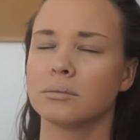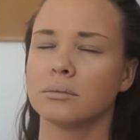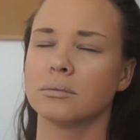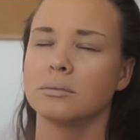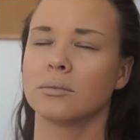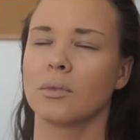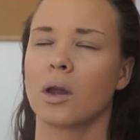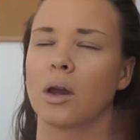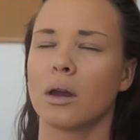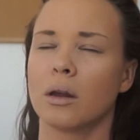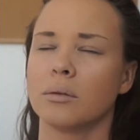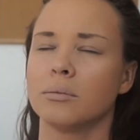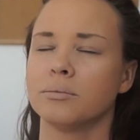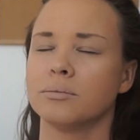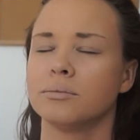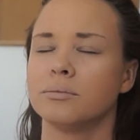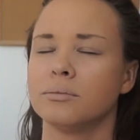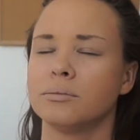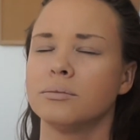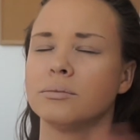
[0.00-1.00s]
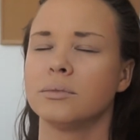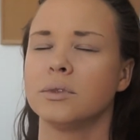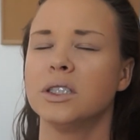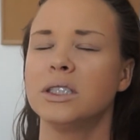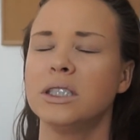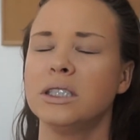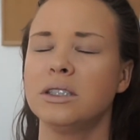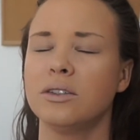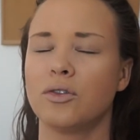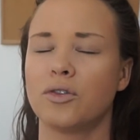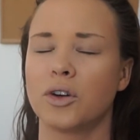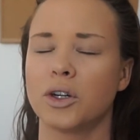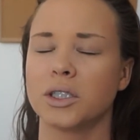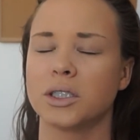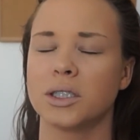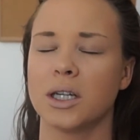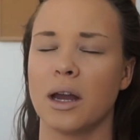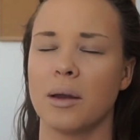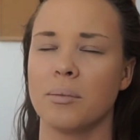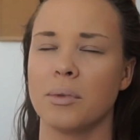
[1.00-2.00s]
Okay. This is the
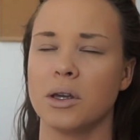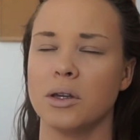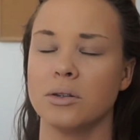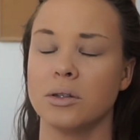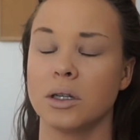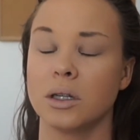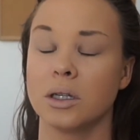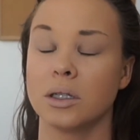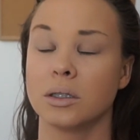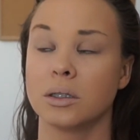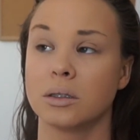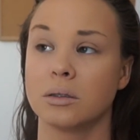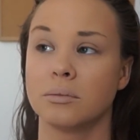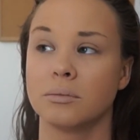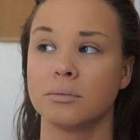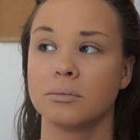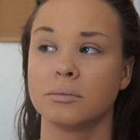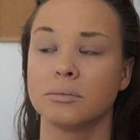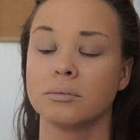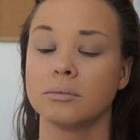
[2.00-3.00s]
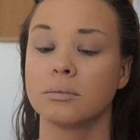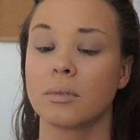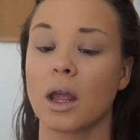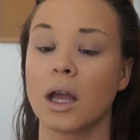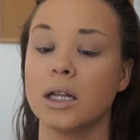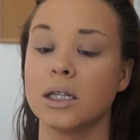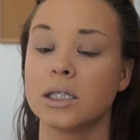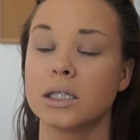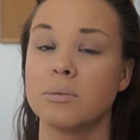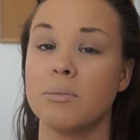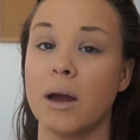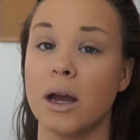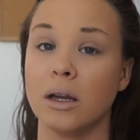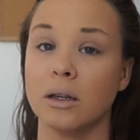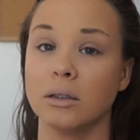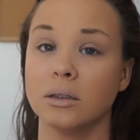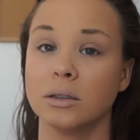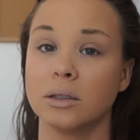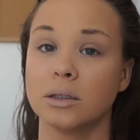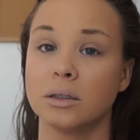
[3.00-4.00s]
first time I'm using this. It
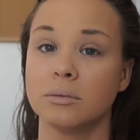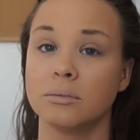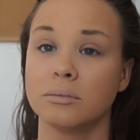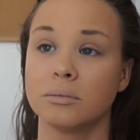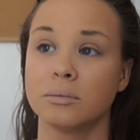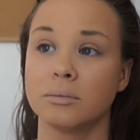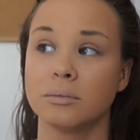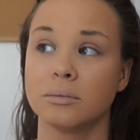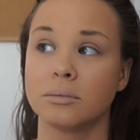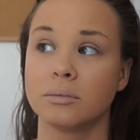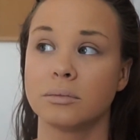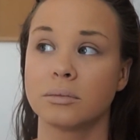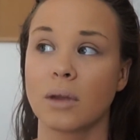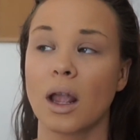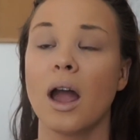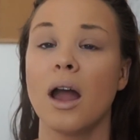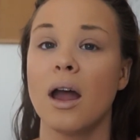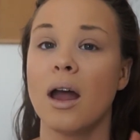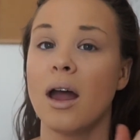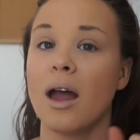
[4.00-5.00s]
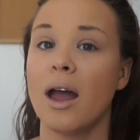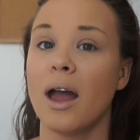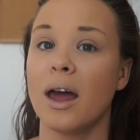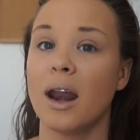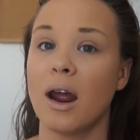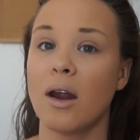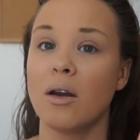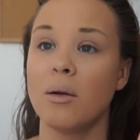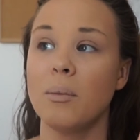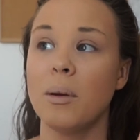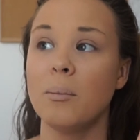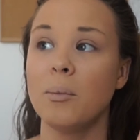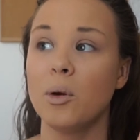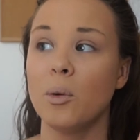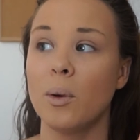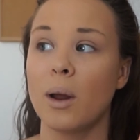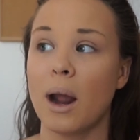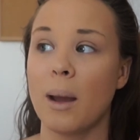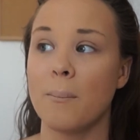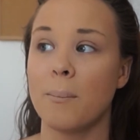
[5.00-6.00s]
smells. And I
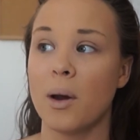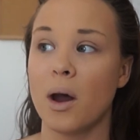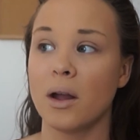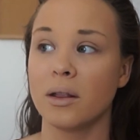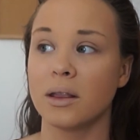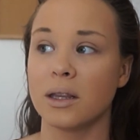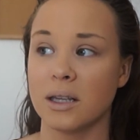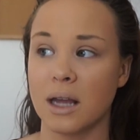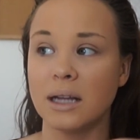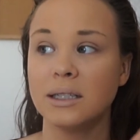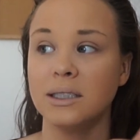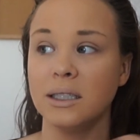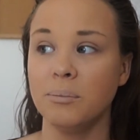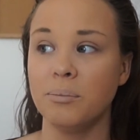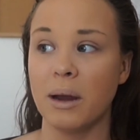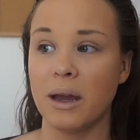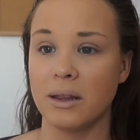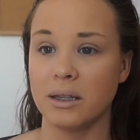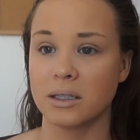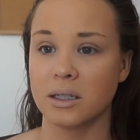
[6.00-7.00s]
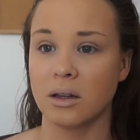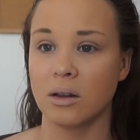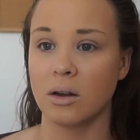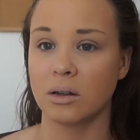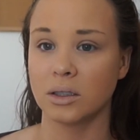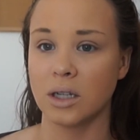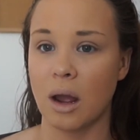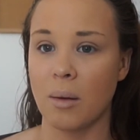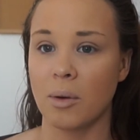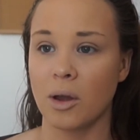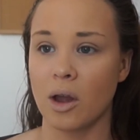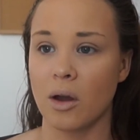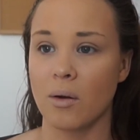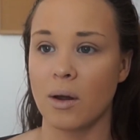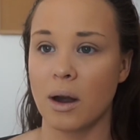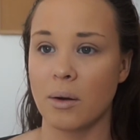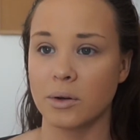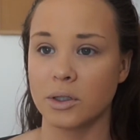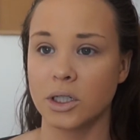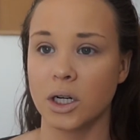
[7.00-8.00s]
remember when I bought this, I did buy this a long time ago
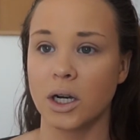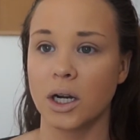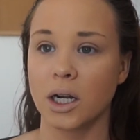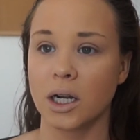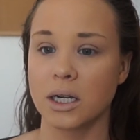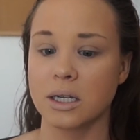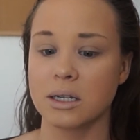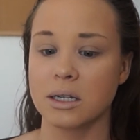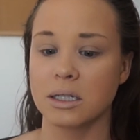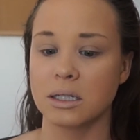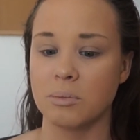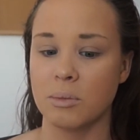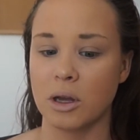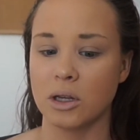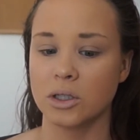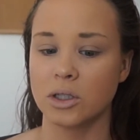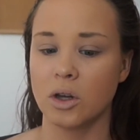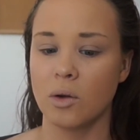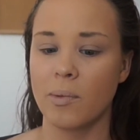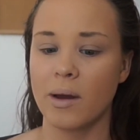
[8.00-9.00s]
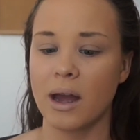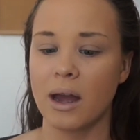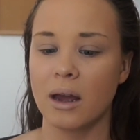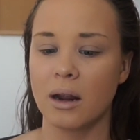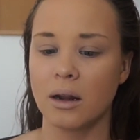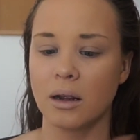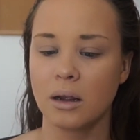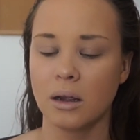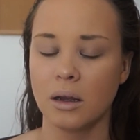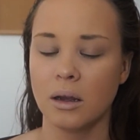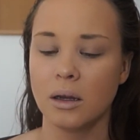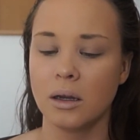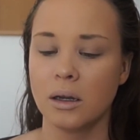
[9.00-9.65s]
and I returned it because it smells so bad.